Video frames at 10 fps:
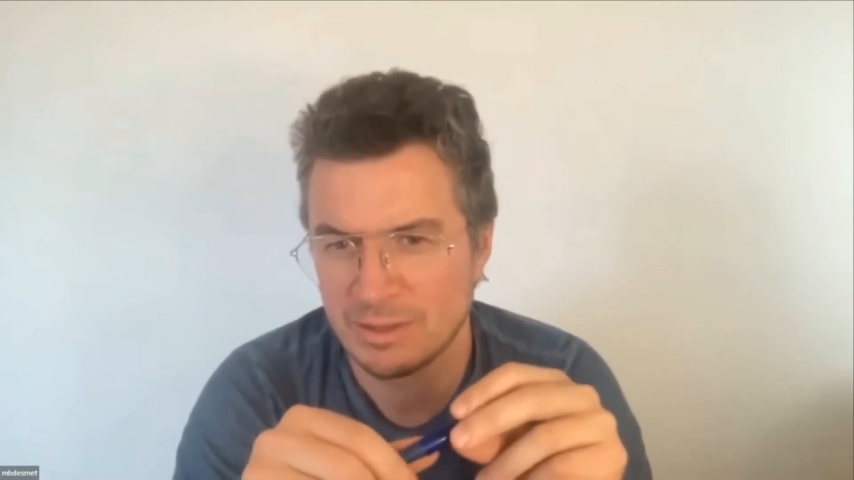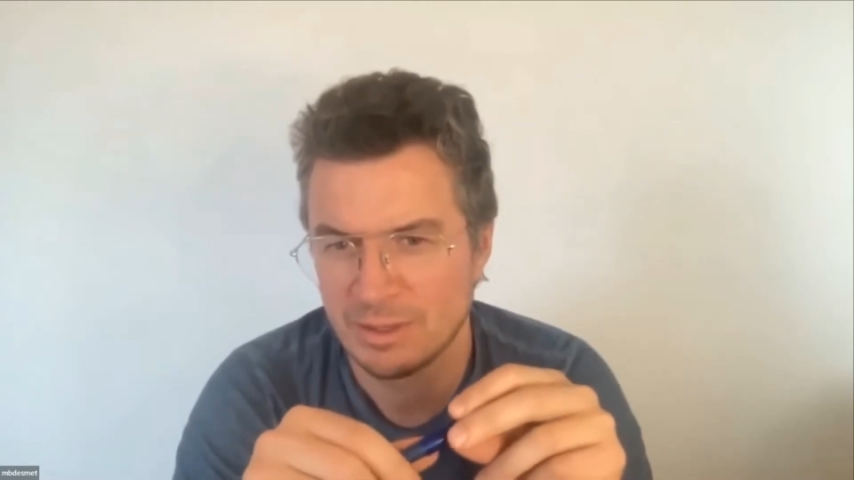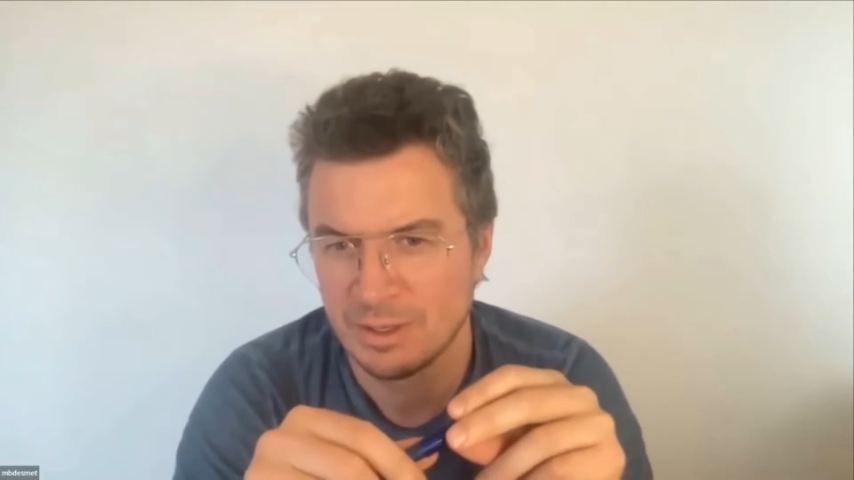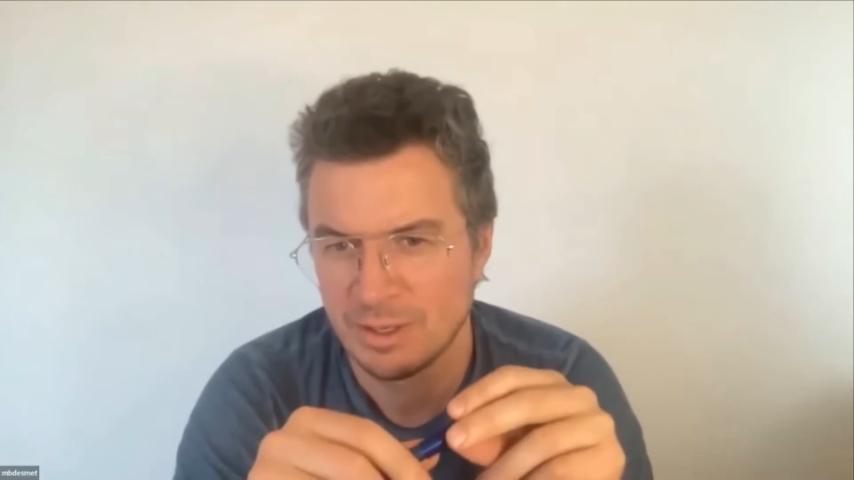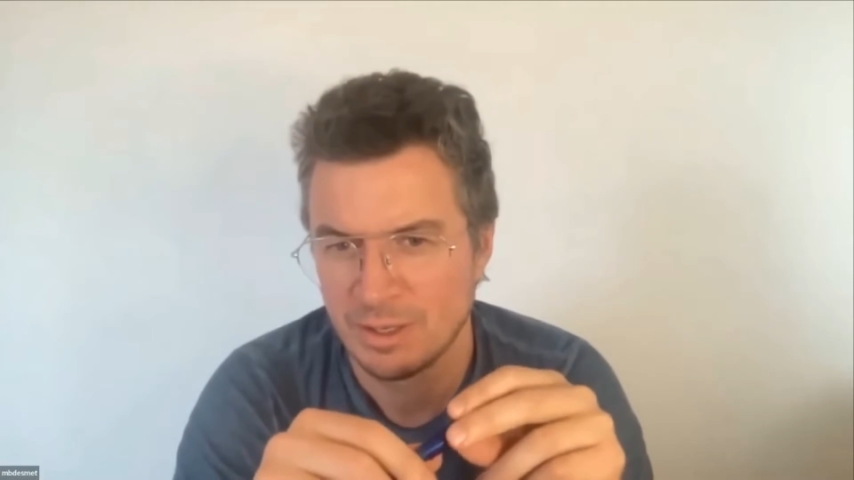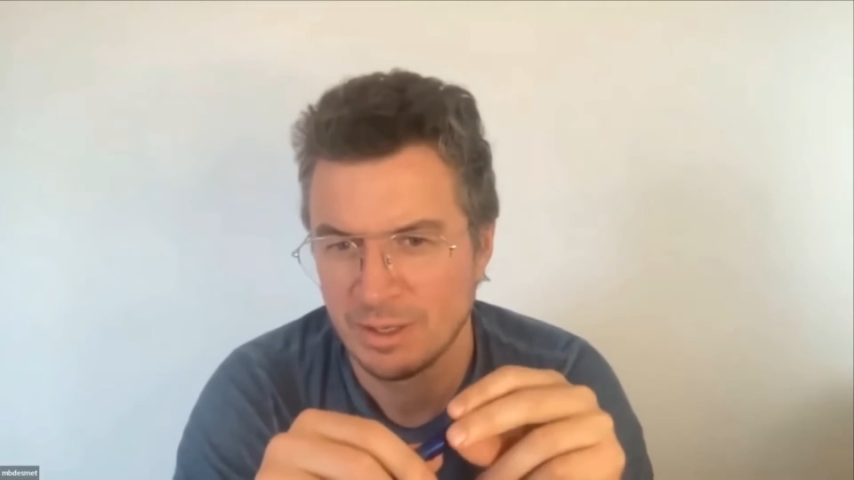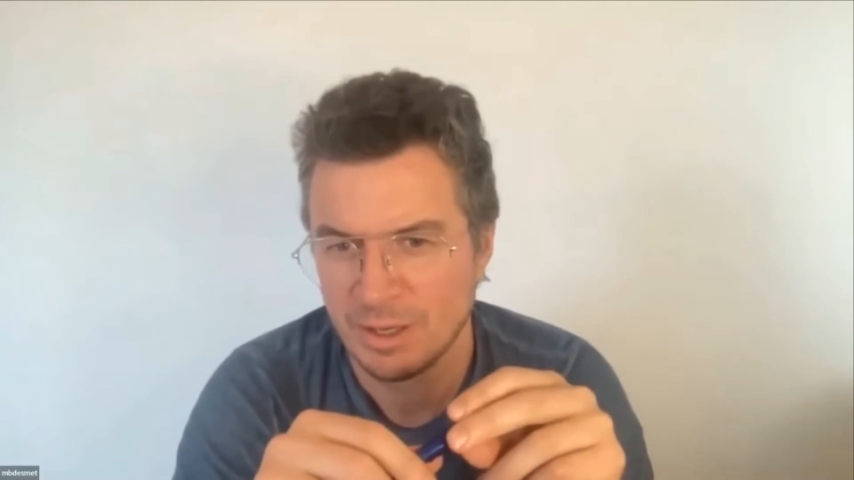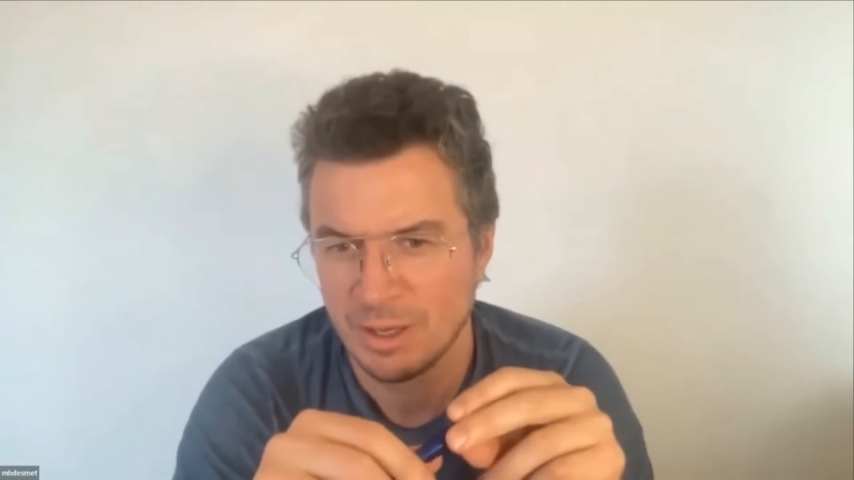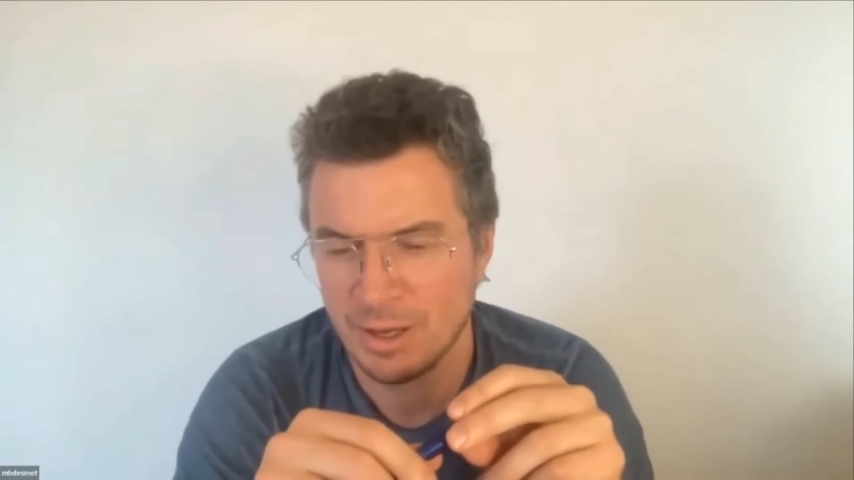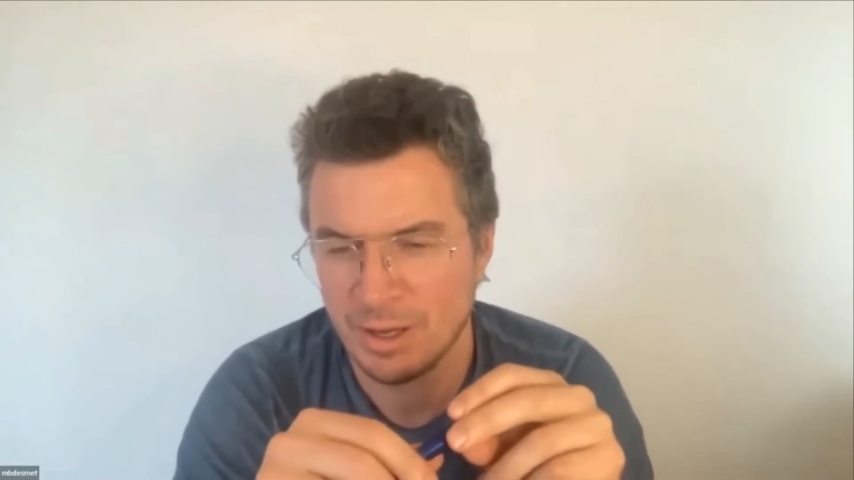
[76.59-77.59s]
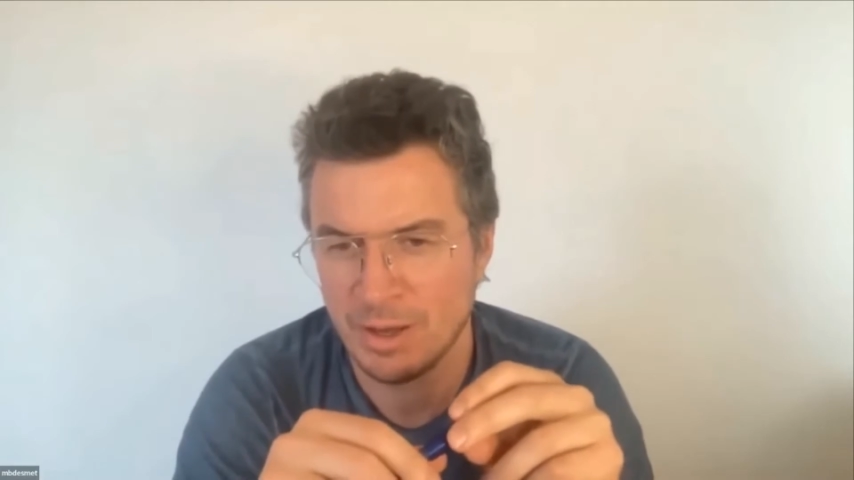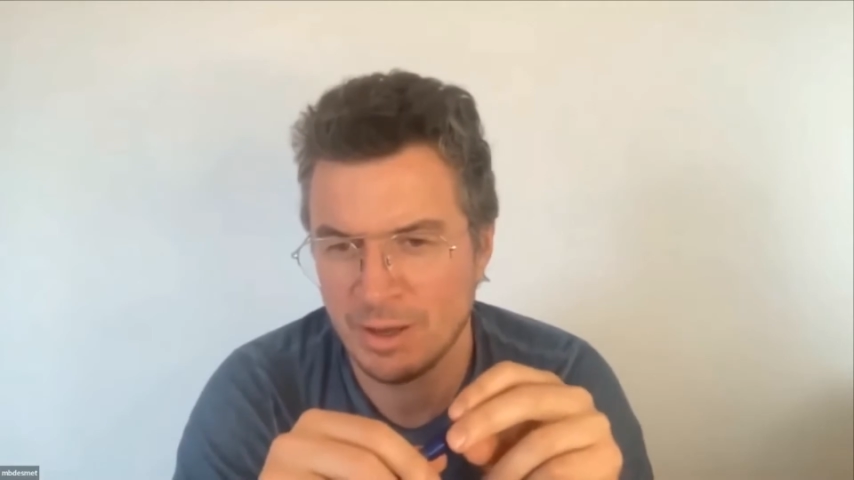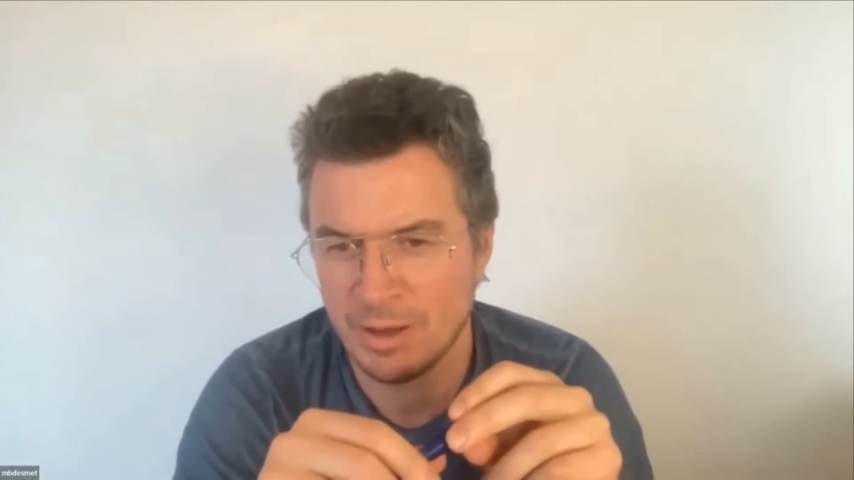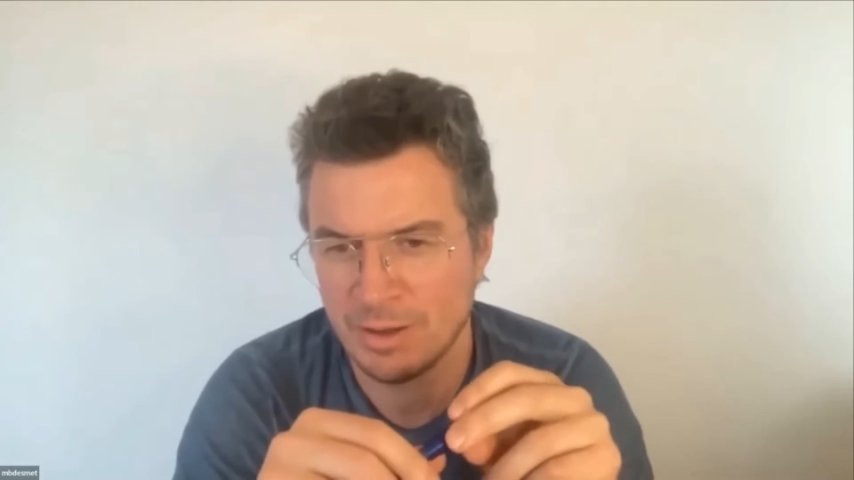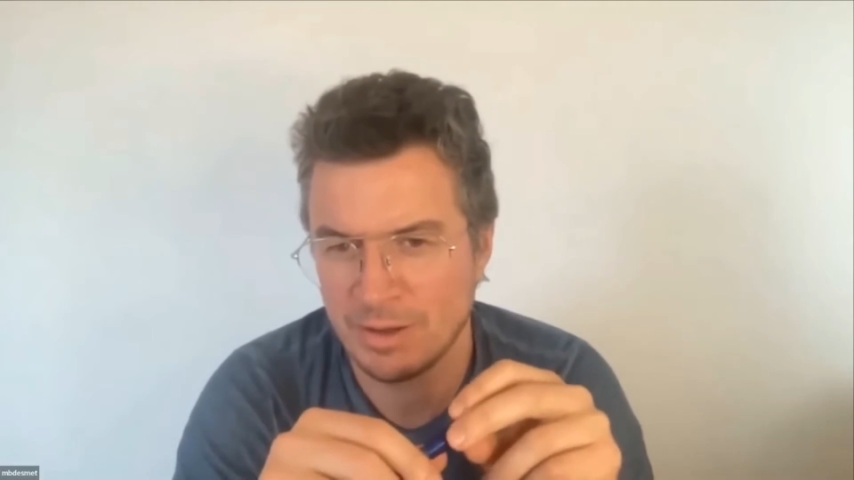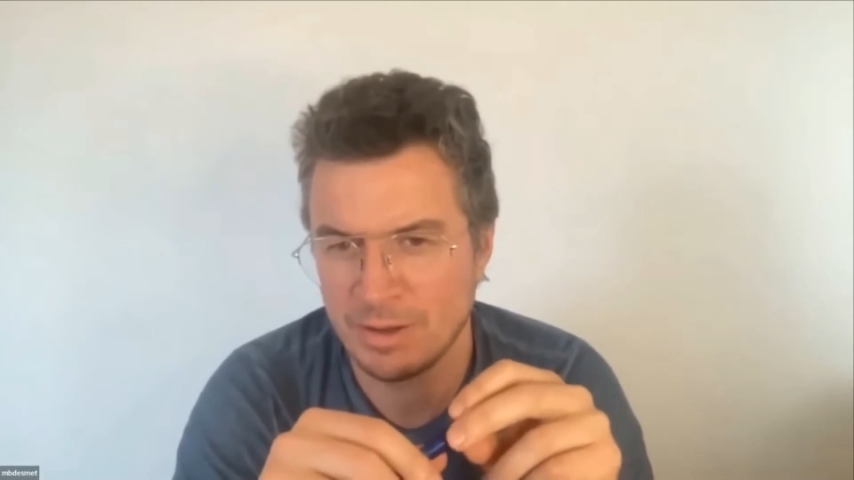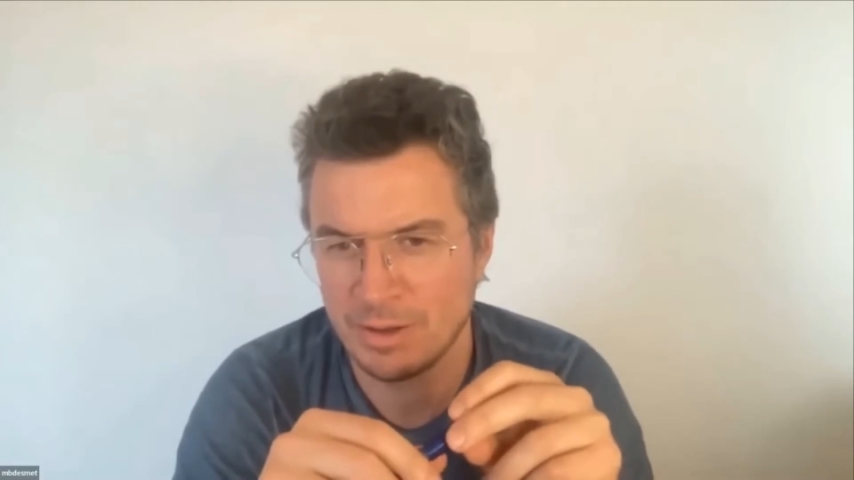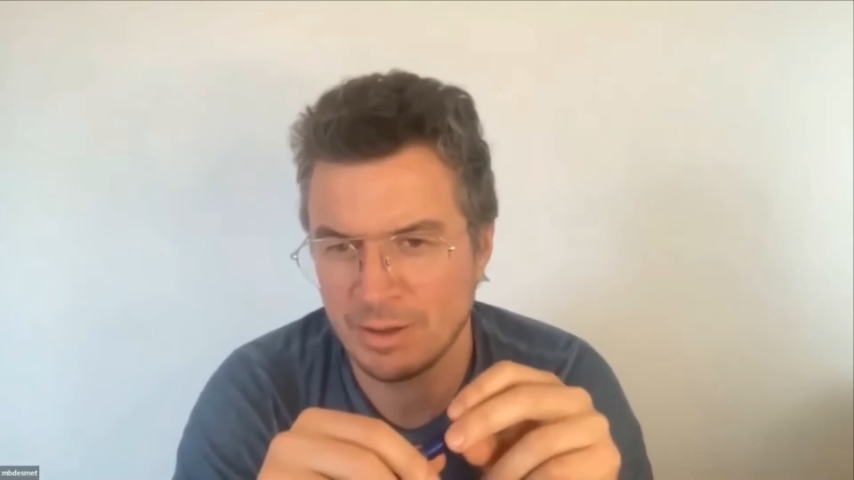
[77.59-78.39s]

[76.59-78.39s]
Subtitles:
life, and that